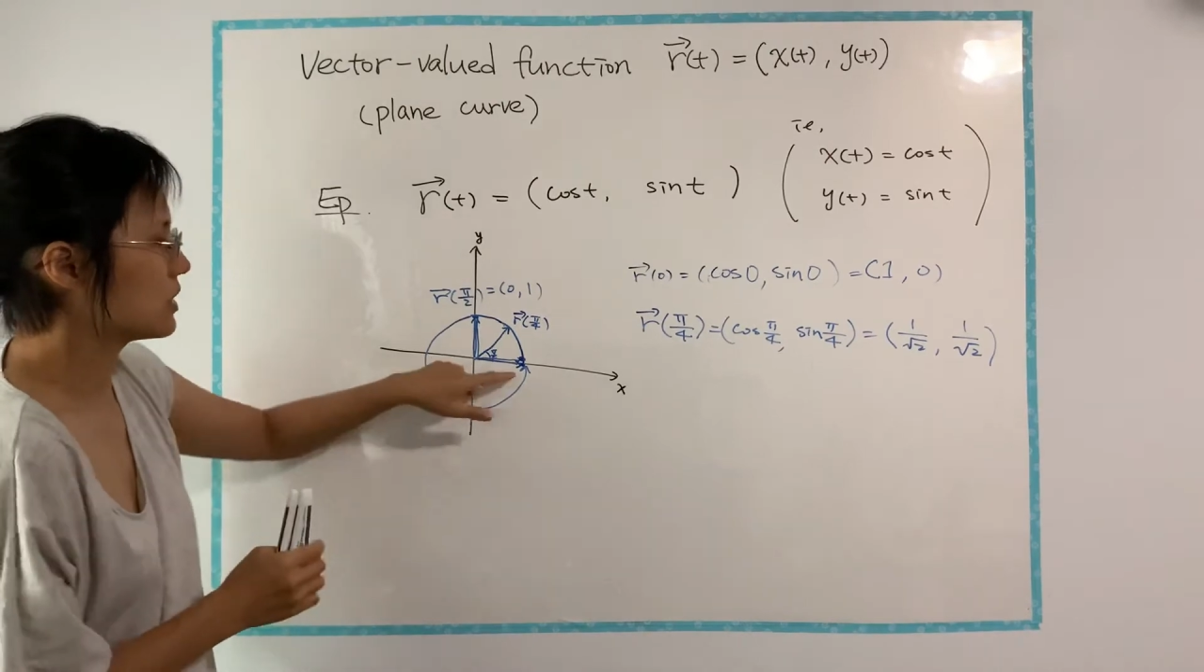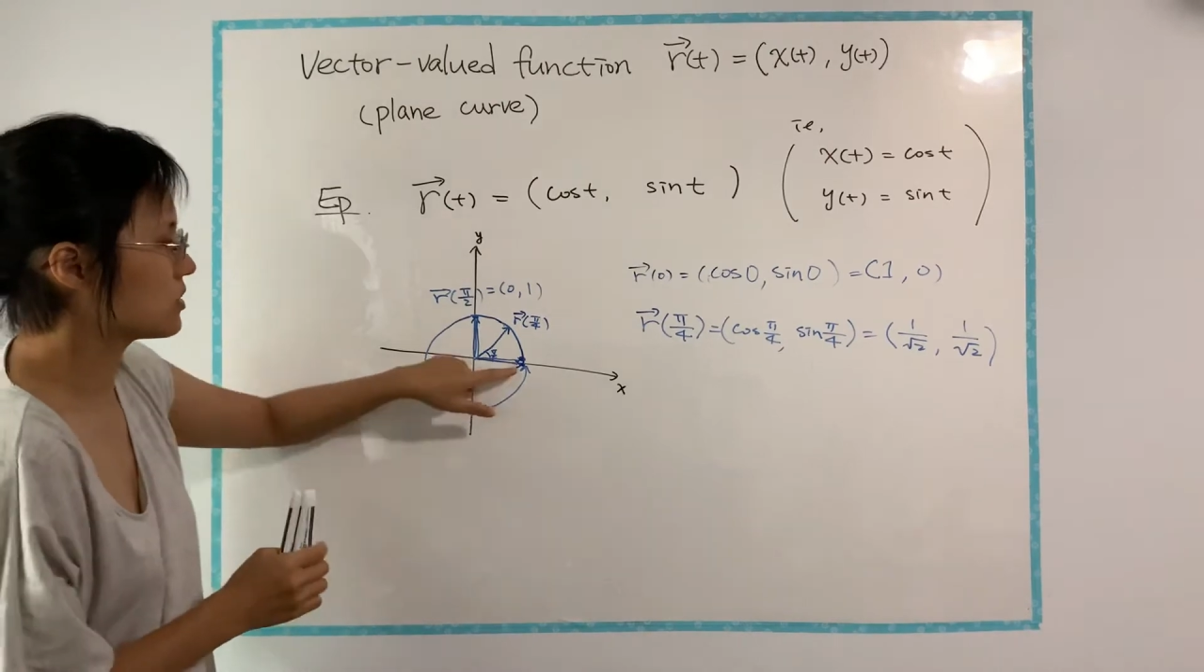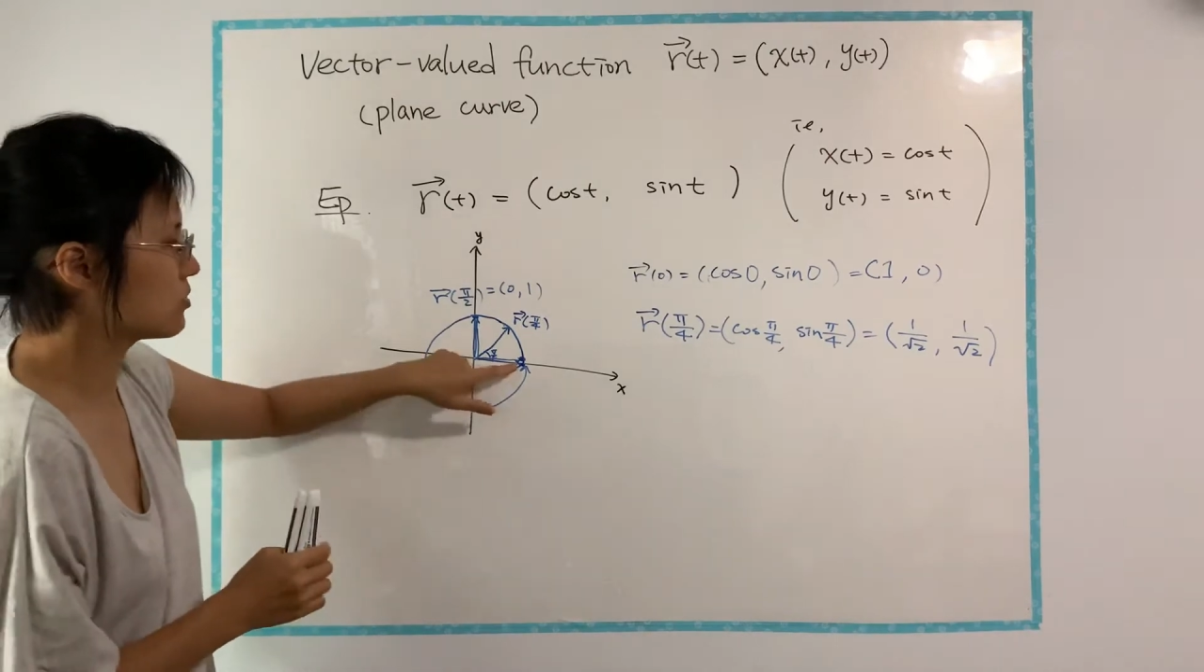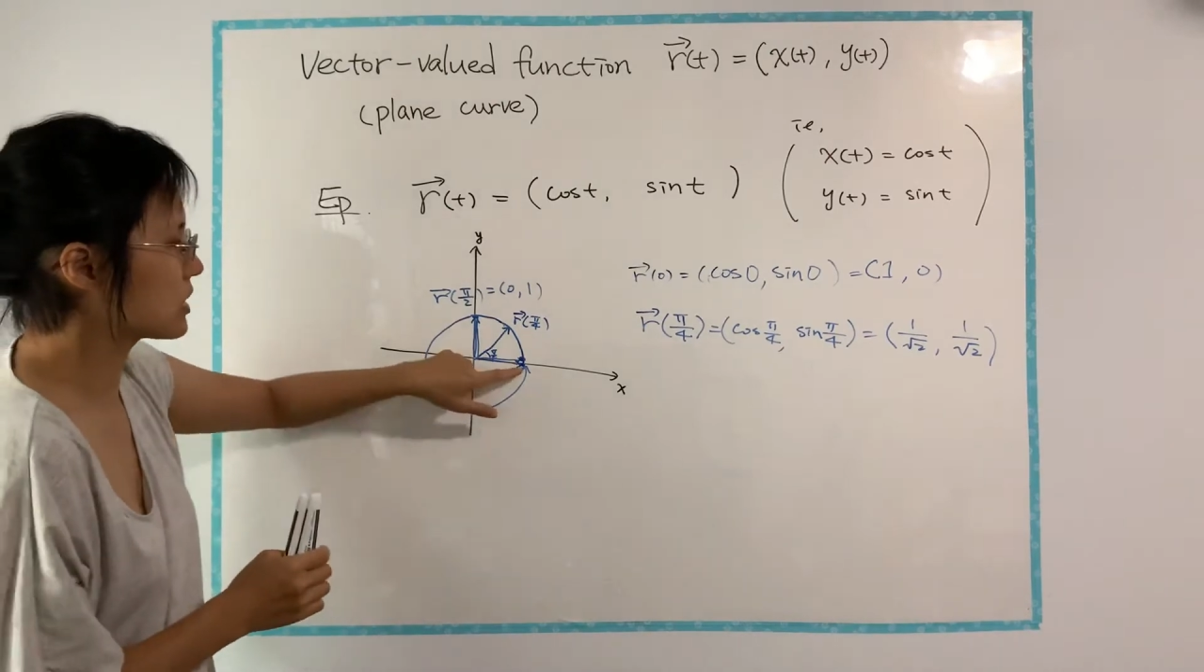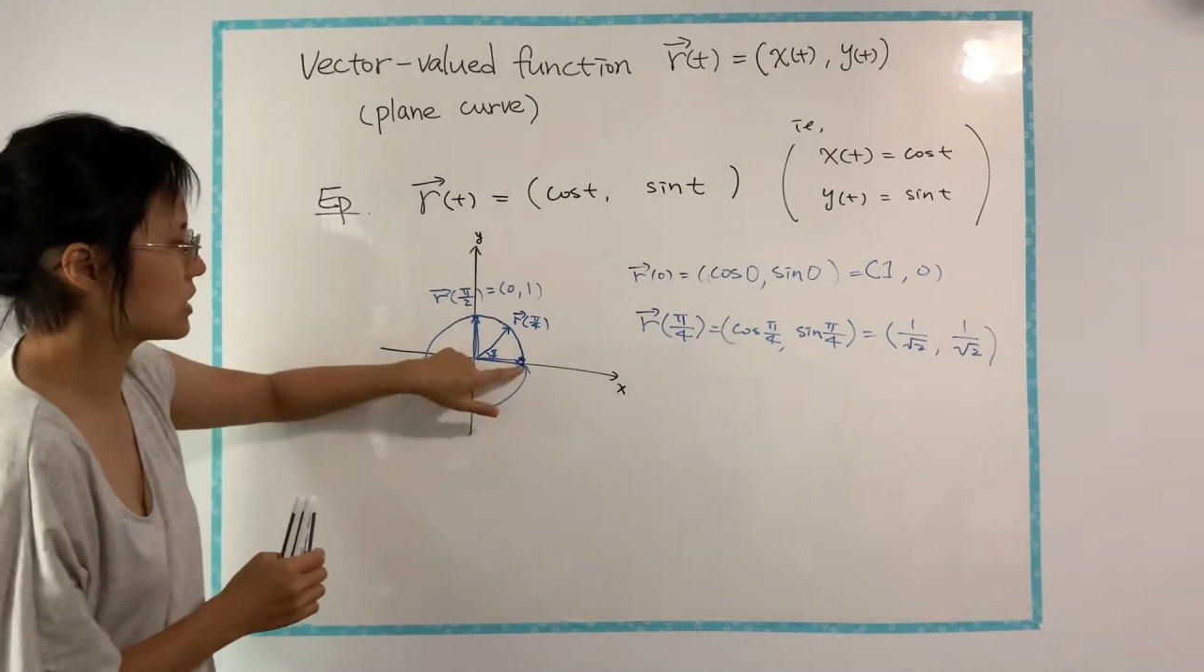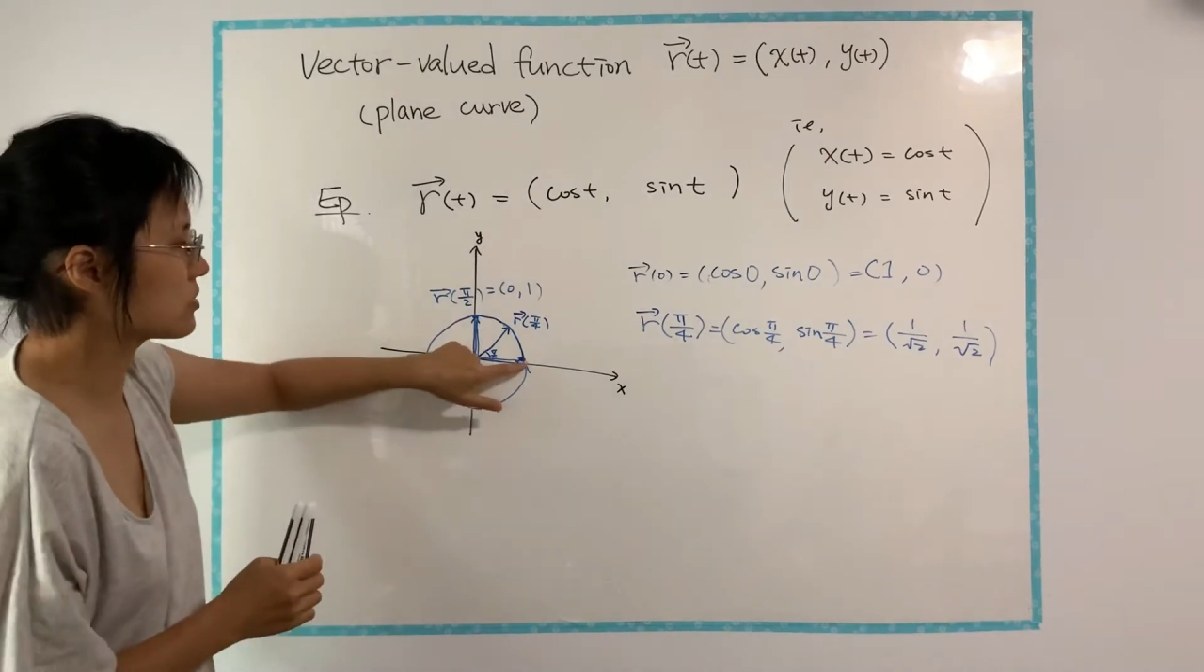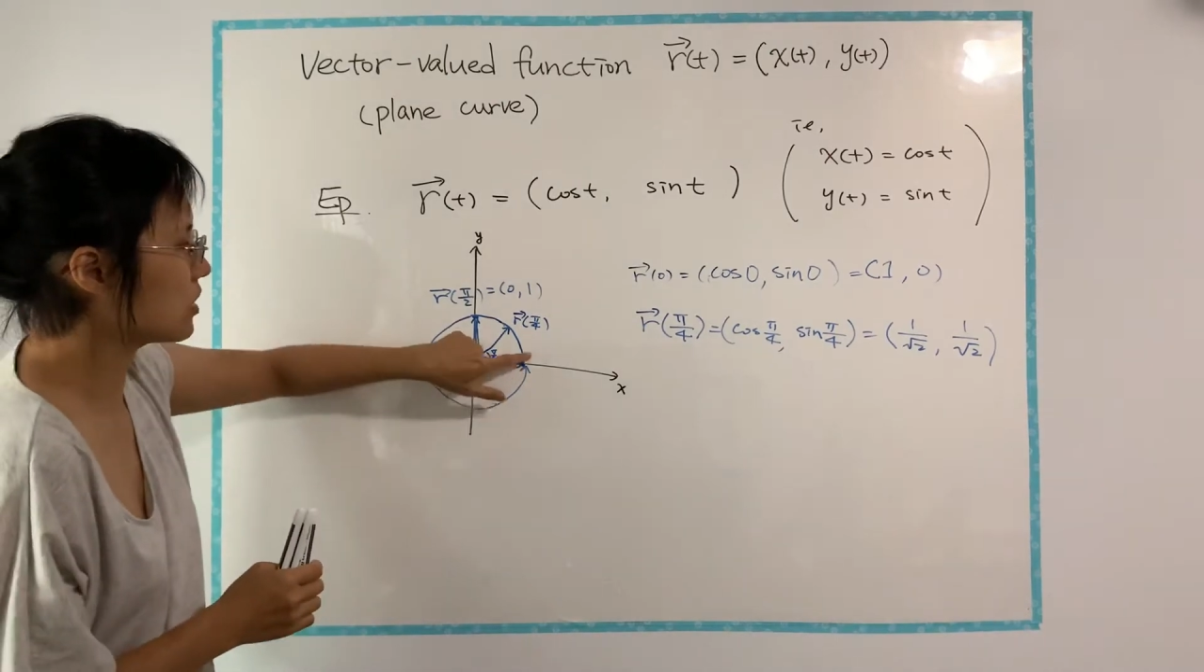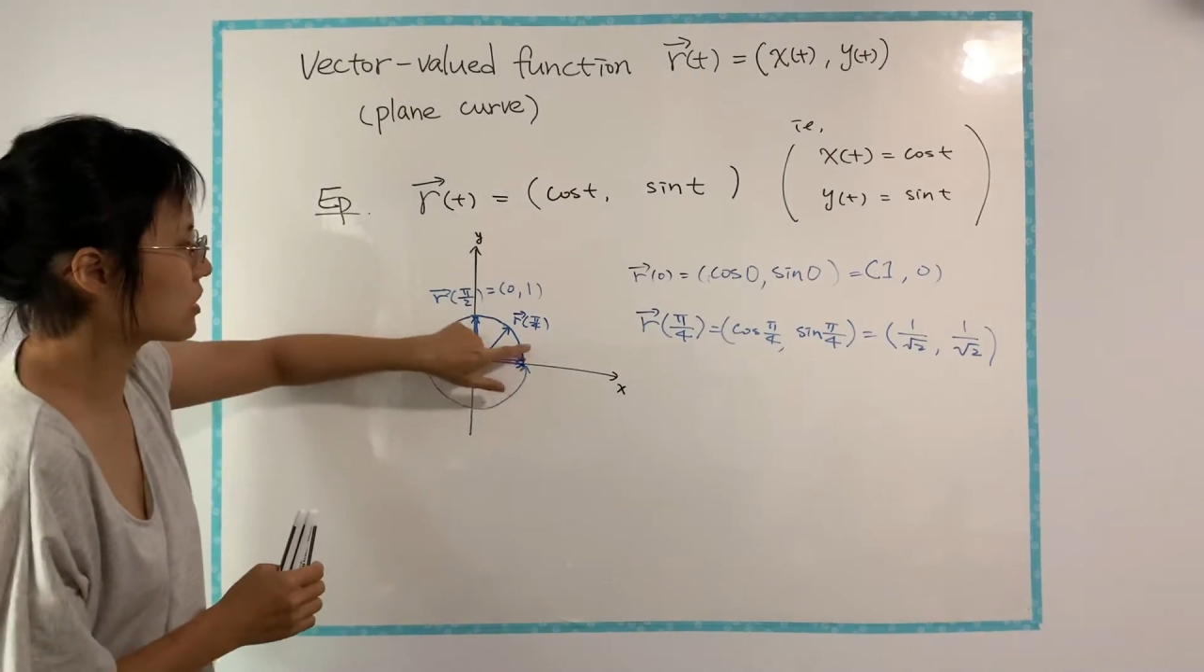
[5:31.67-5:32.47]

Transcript: we can talk